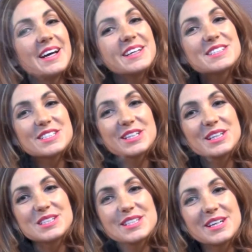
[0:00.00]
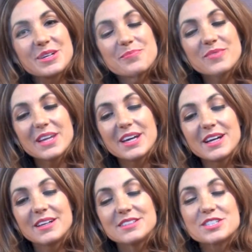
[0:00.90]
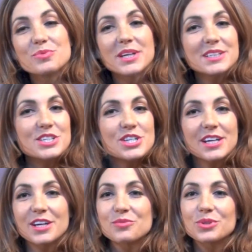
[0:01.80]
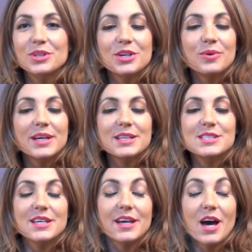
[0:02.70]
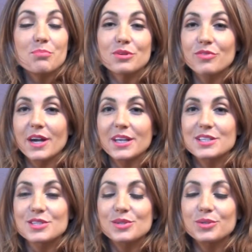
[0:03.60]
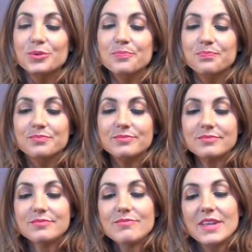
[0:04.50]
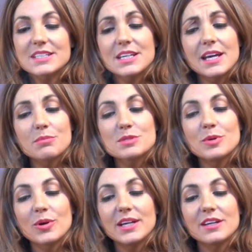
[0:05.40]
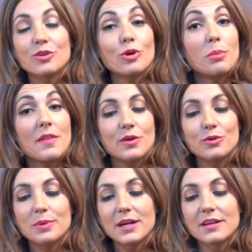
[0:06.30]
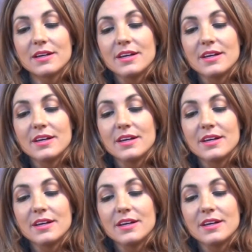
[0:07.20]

Hi, it's Delicia, and just wanted to check in really quick and say happy Friday to you. Today I'm smoking an Aroma de Cuba.